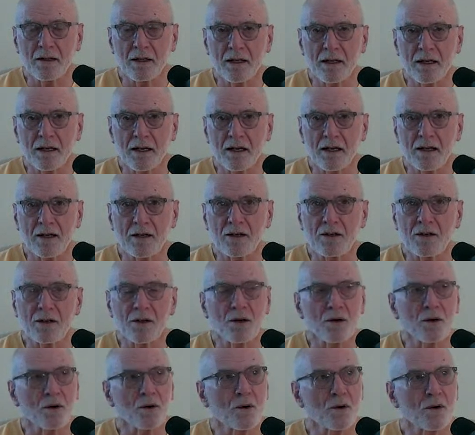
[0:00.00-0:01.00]
and
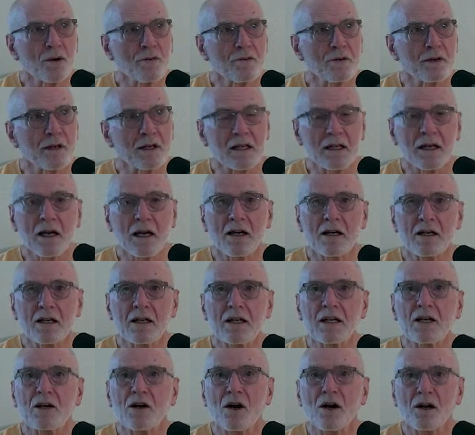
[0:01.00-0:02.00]

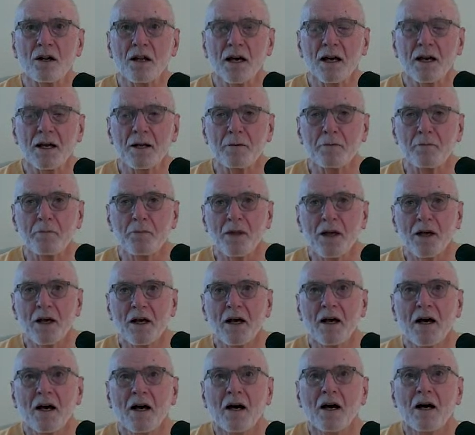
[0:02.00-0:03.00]
Kitty Carlisle,
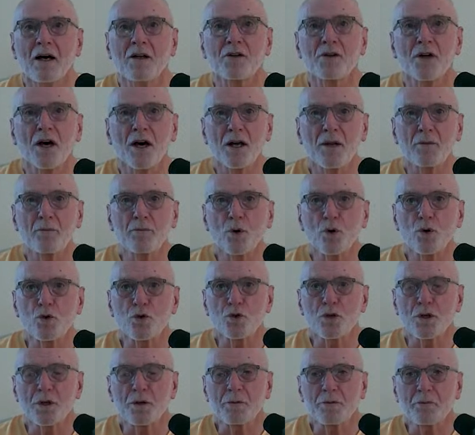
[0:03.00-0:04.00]
Don
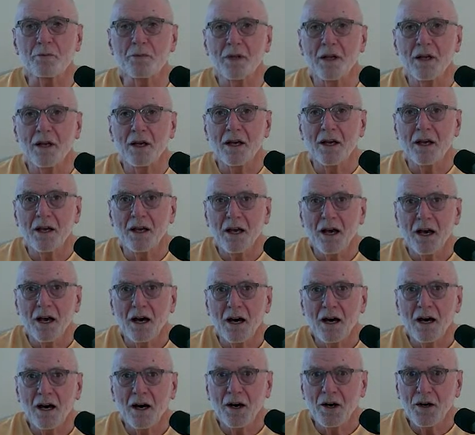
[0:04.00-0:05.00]
Poston.
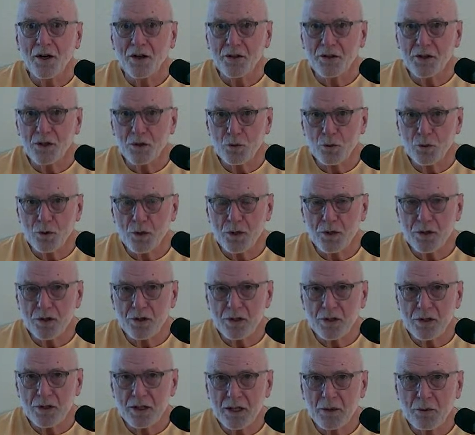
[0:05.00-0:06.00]

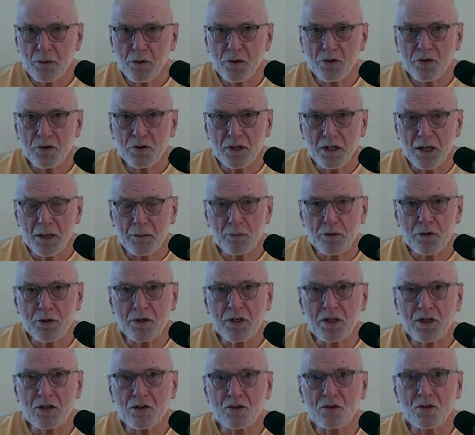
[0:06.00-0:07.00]
They were
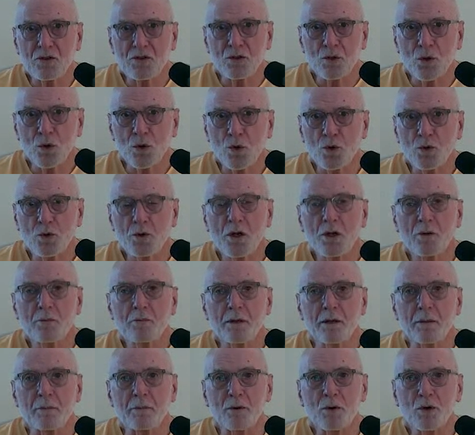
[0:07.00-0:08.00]
celebrities, known
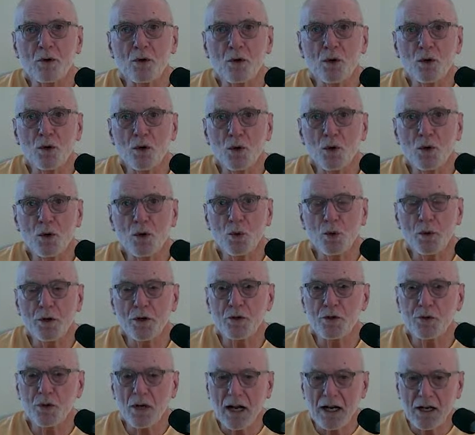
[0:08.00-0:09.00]
people who
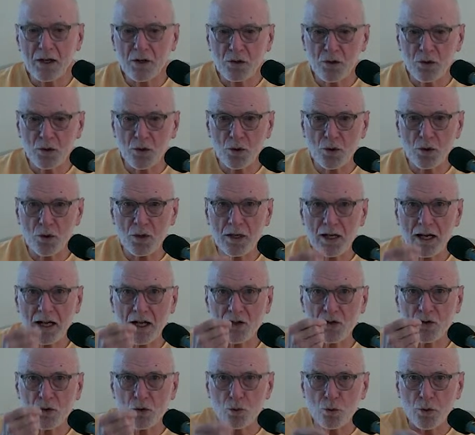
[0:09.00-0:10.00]
would try to
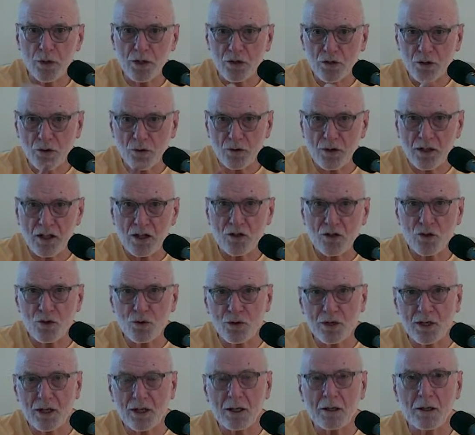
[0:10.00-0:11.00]
guess which of these
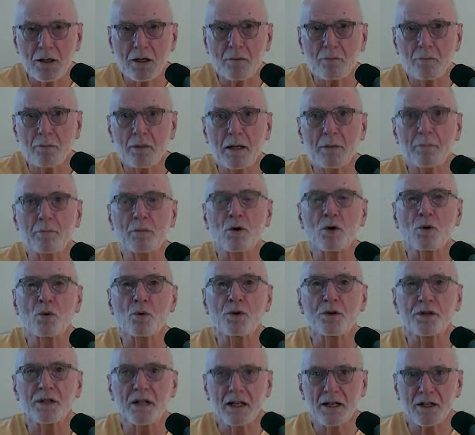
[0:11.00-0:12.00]
three people
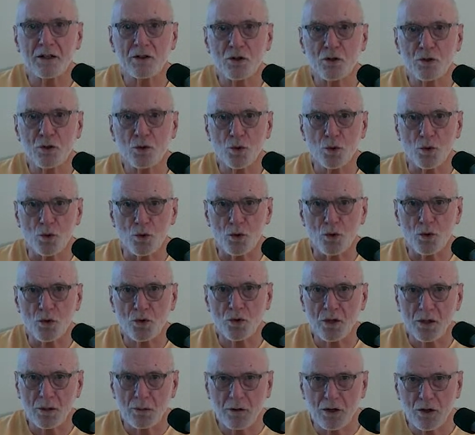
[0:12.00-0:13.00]
were telling the truth.
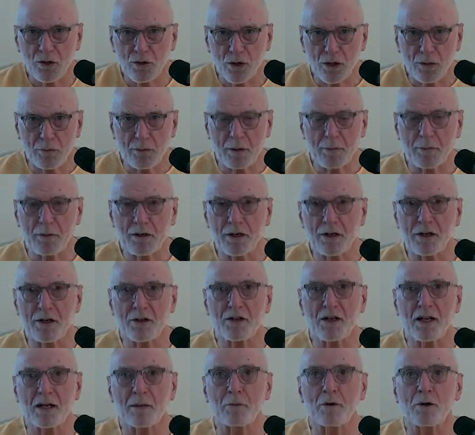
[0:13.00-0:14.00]
So there'd be three people at a
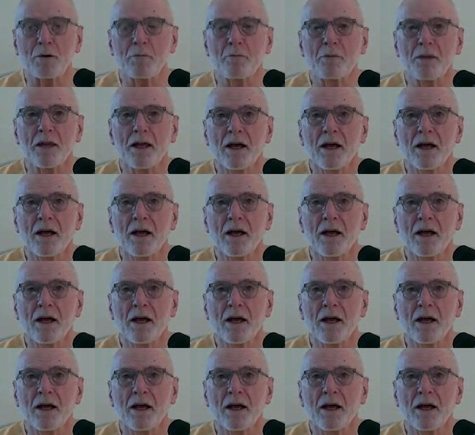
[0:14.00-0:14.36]
table,